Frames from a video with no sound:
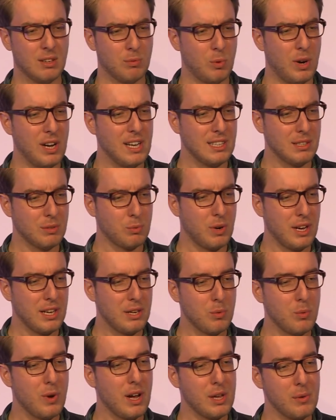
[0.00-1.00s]

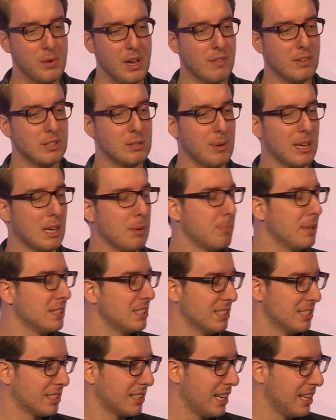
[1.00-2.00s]
are you having to make a
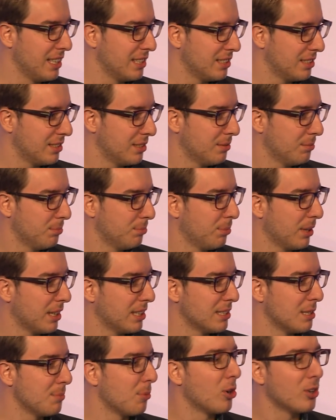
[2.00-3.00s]
business case?
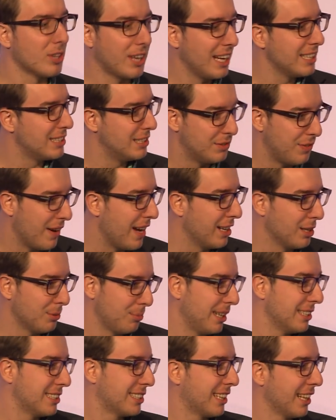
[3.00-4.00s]
Because the moral case has failed,
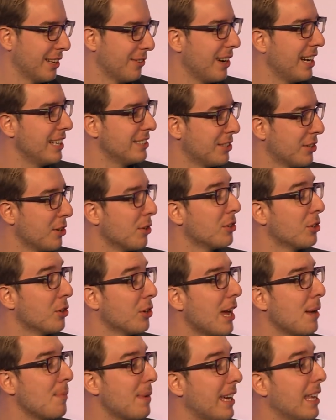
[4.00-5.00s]
basically, right? So you're
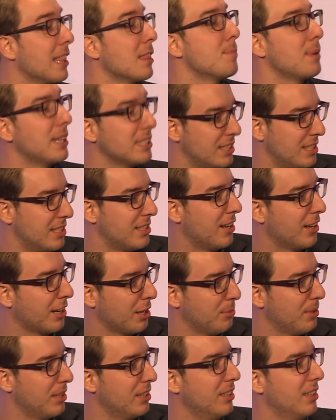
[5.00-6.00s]
now making the business
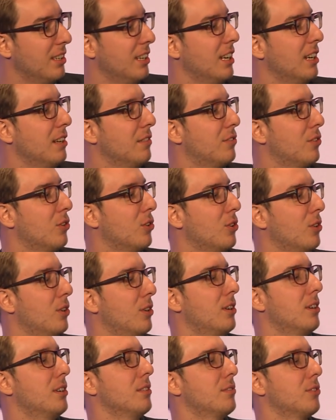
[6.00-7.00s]
argument
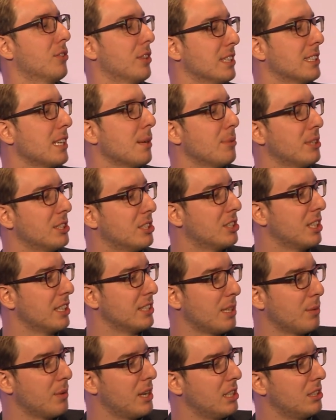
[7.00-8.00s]
for these companies to change
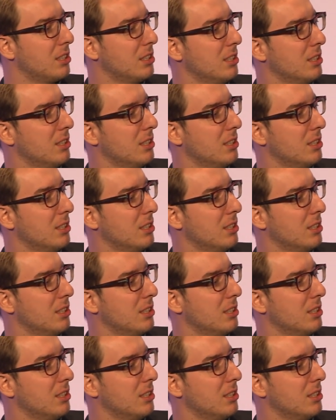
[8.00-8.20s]
their ways.